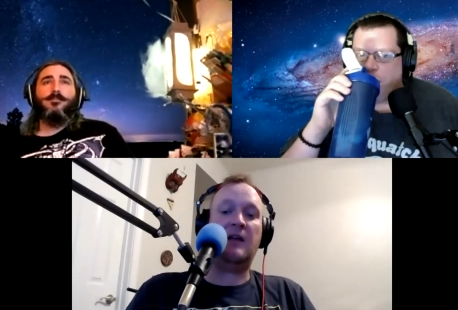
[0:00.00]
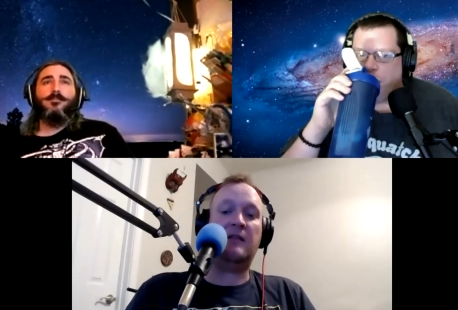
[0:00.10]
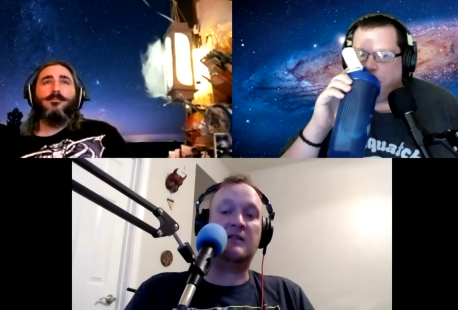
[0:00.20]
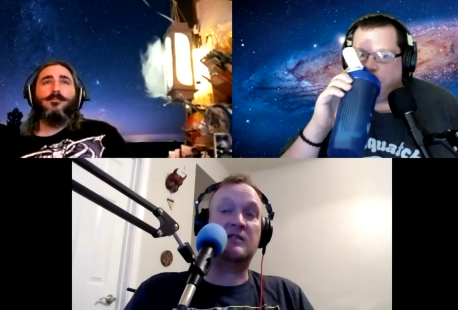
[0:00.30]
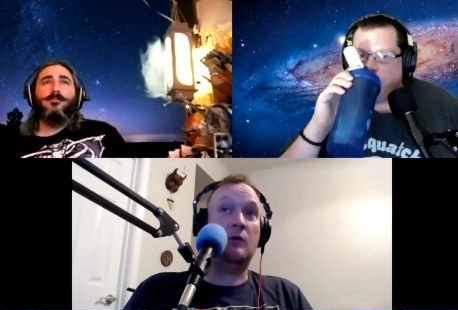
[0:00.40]

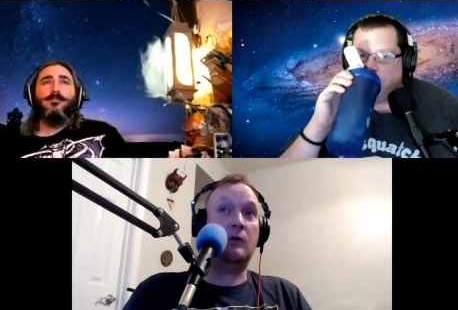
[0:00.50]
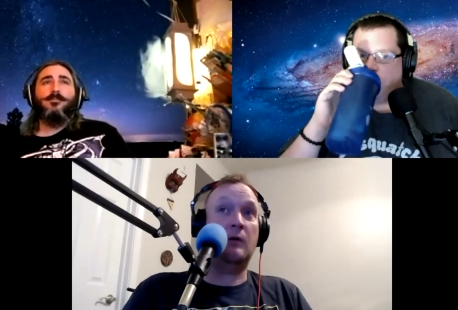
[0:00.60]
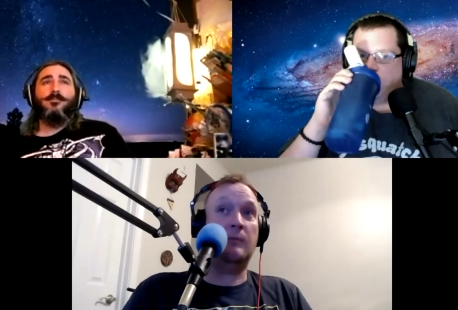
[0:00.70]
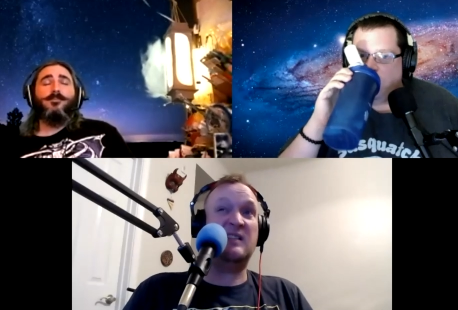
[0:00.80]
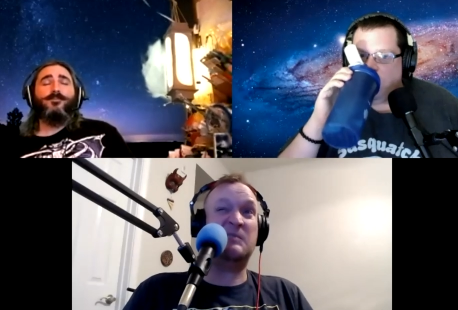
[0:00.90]
Speaker 1: the soul can
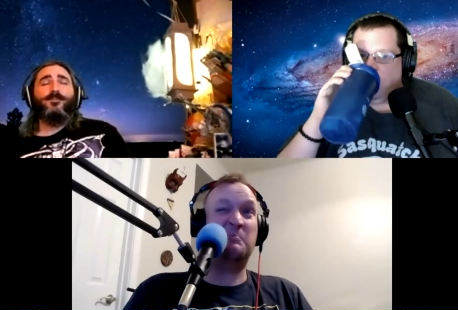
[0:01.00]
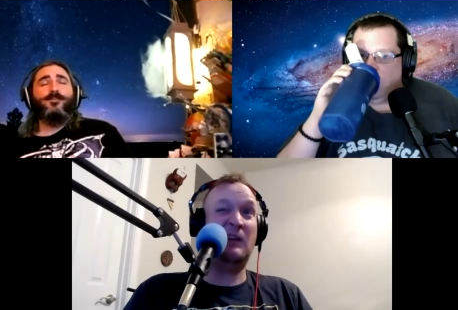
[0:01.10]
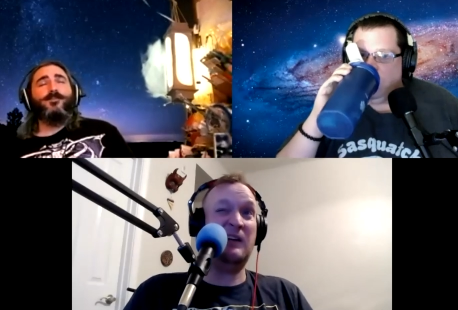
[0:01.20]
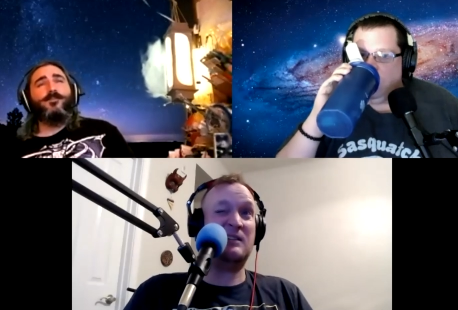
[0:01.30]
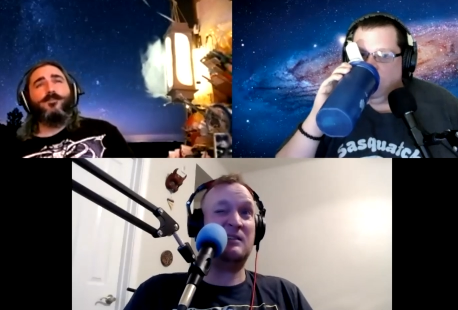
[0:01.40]
be
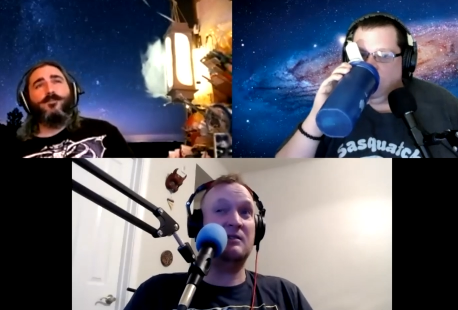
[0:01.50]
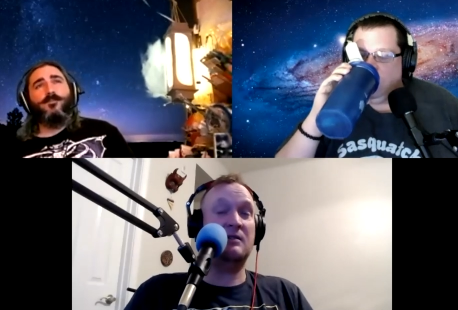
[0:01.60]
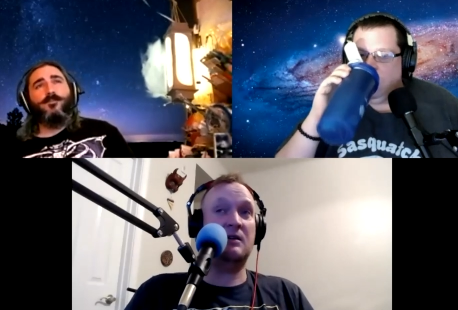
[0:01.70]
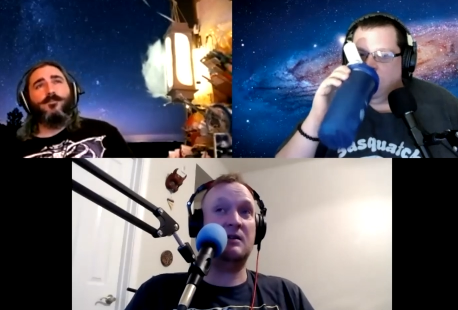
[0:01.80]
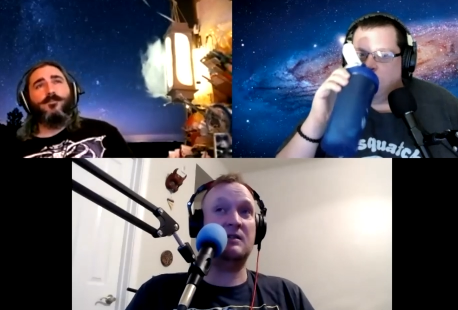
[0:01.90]
split
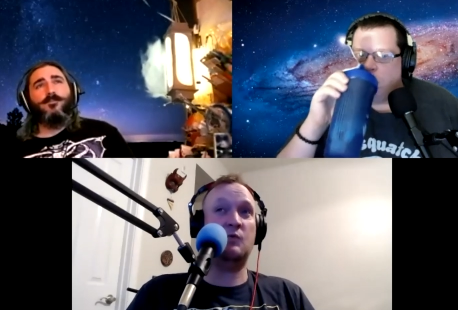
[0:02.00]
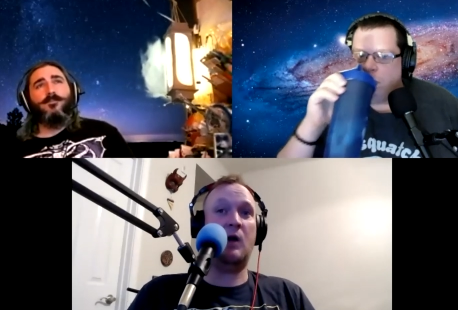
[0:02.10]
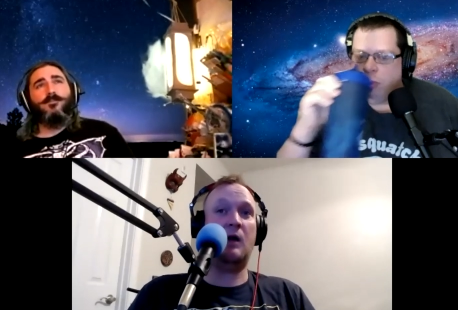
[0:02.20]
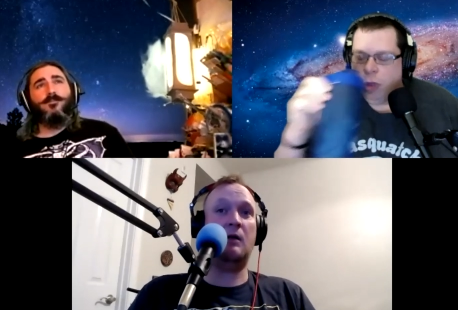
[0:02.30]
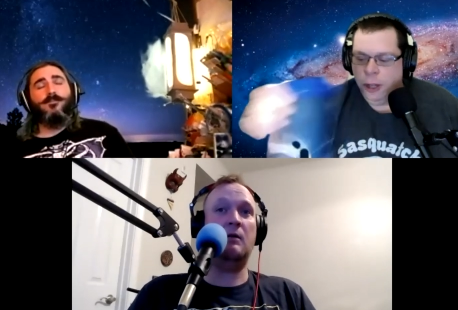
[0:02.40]
as
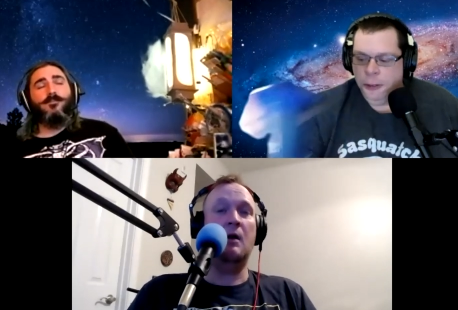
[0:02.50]
well.